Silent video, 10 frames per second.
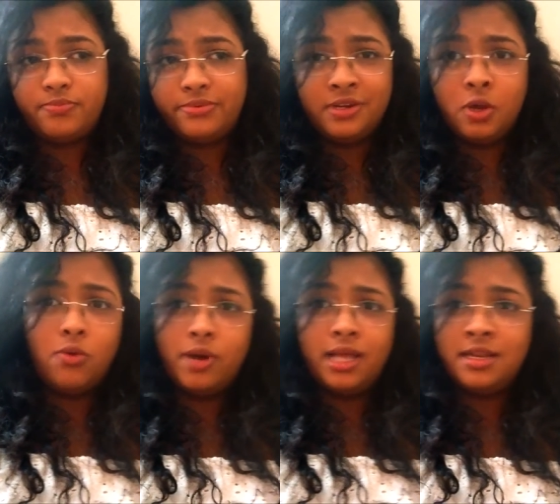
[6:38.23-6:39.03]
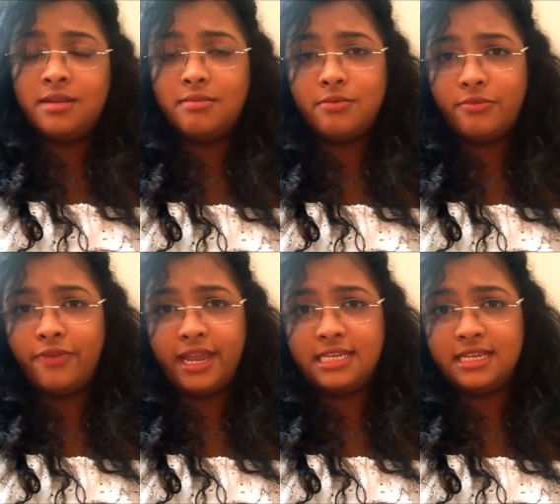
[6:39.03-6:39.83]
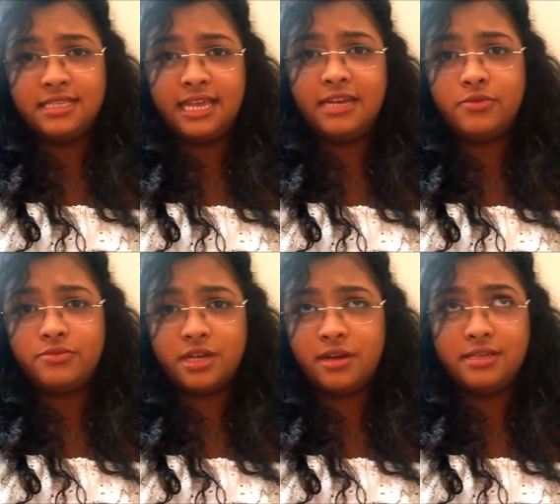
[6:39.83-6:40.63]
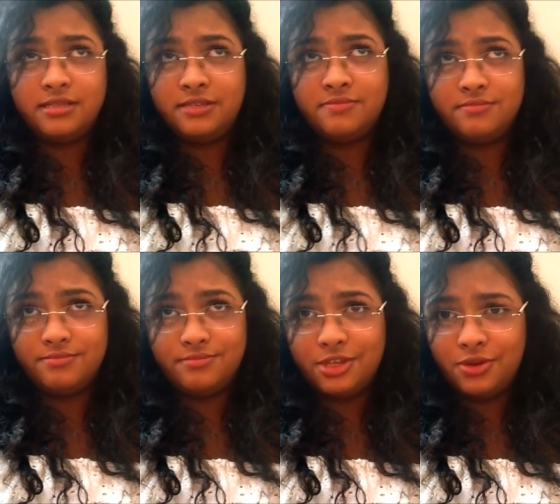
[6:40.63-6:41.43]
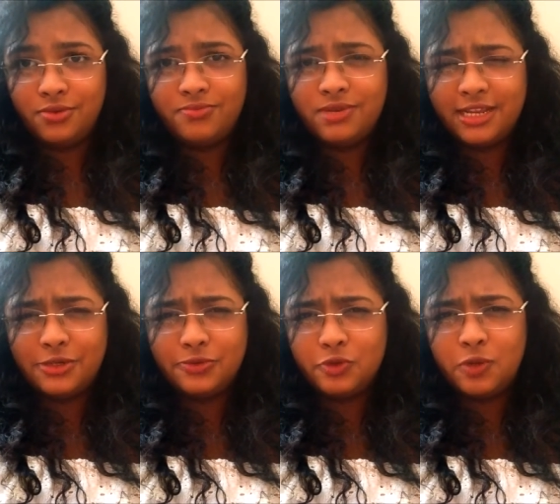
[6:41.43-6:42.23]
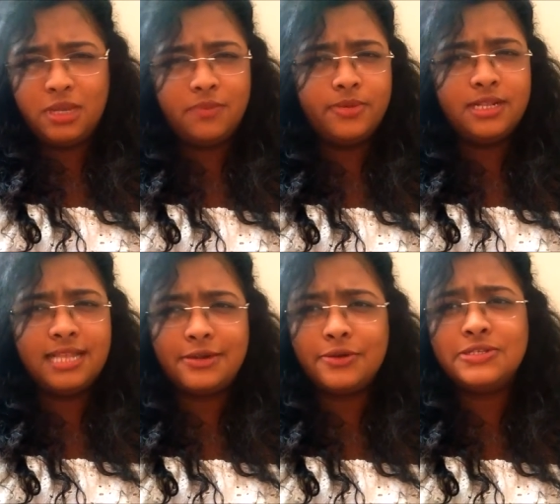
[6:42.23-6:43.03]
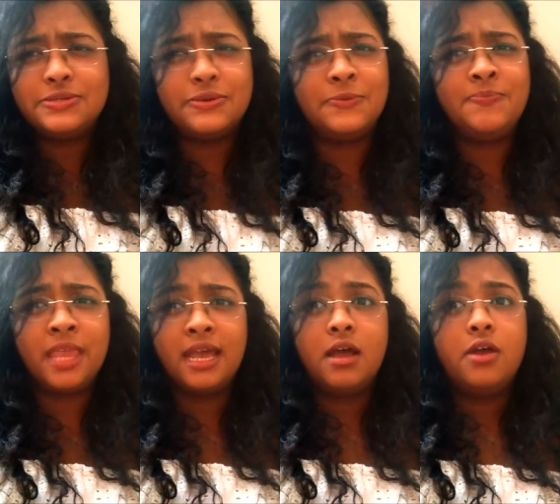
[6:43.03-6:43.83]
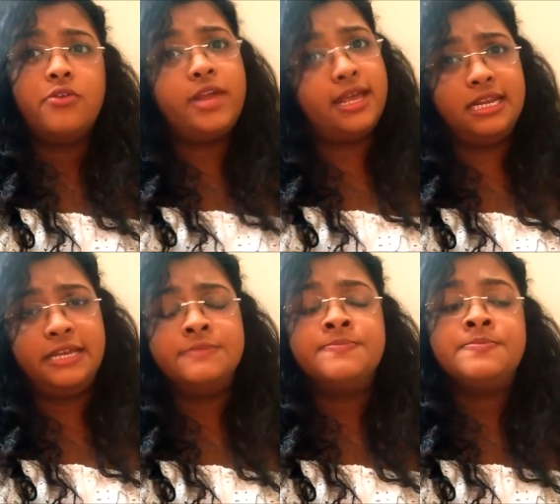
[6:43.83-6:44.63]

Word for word: no one waiting there other than, you know, like 2-3 people, that also rarely.